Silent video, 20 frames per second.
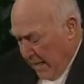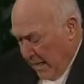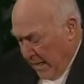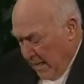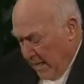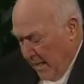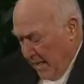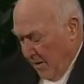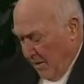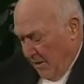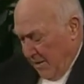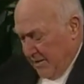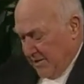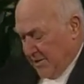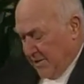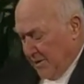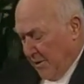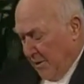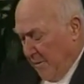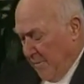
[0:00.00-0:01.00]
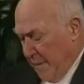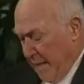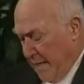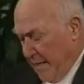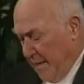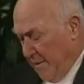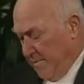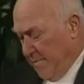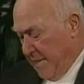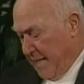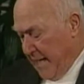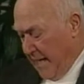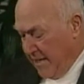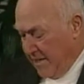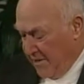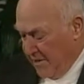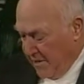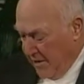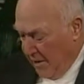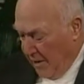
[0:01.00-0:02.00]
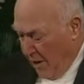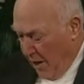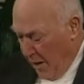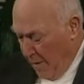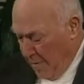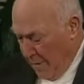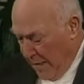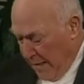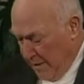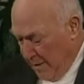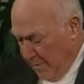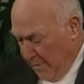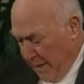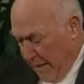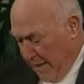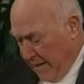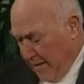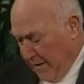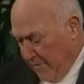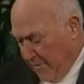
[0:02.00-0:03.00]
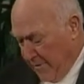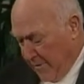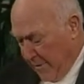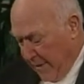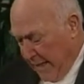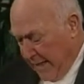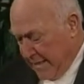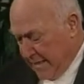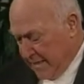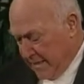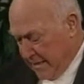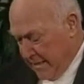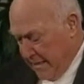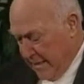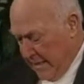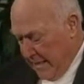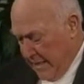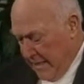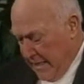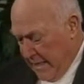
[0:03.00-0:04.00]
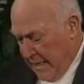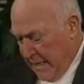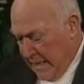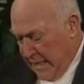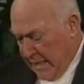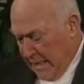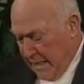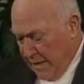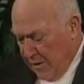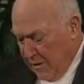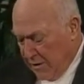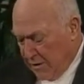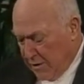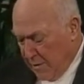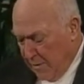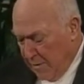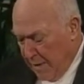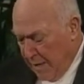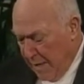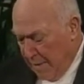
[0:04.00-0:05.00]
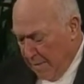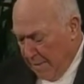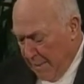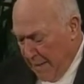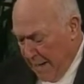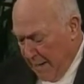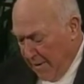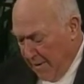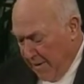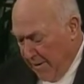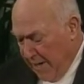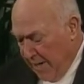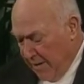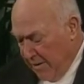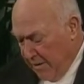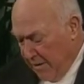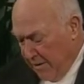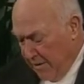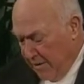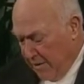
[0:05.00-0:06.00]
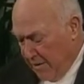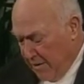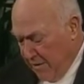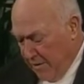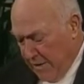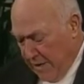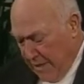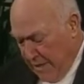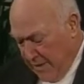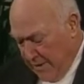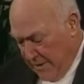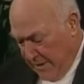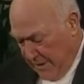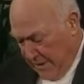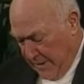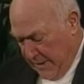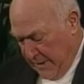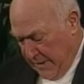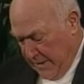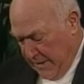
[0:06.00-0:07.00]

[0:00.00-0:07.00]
ye also are become dead to the law by the body of Christ, that you should be married to another,